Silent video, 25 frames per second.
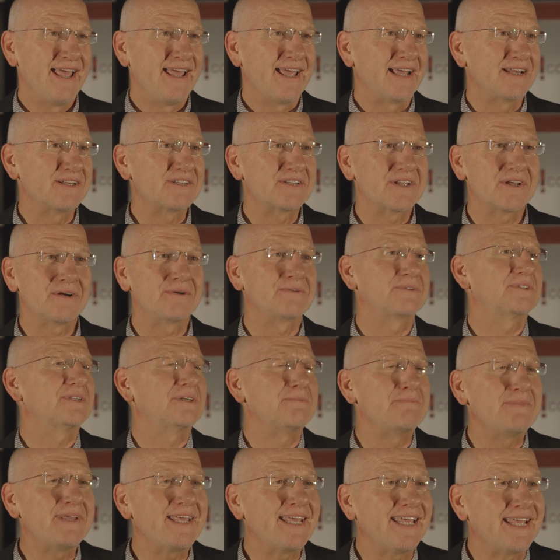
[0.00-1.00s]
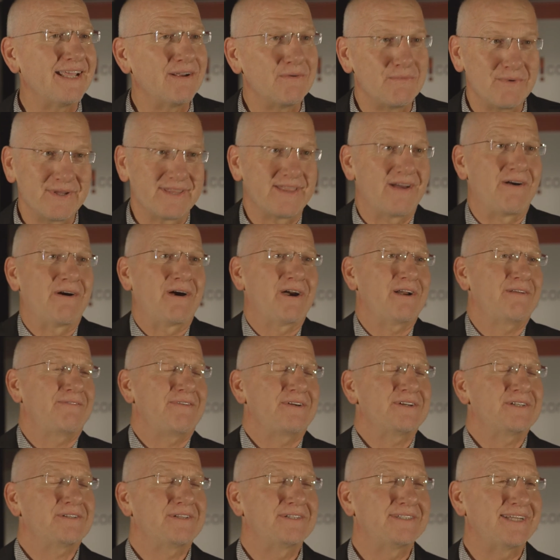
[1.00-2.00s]
And so, to me, with
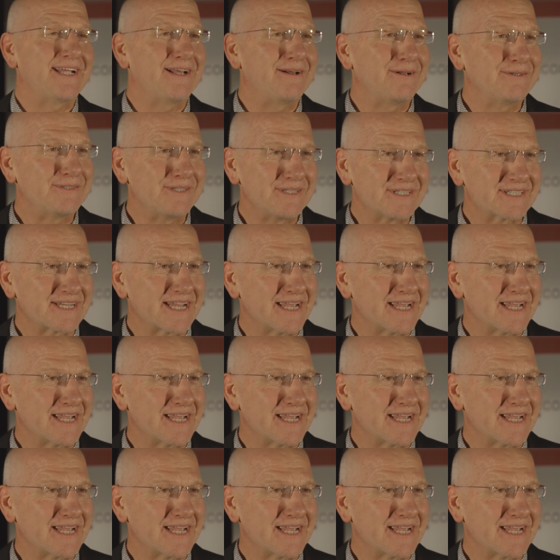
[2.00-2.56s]
artificial intelligence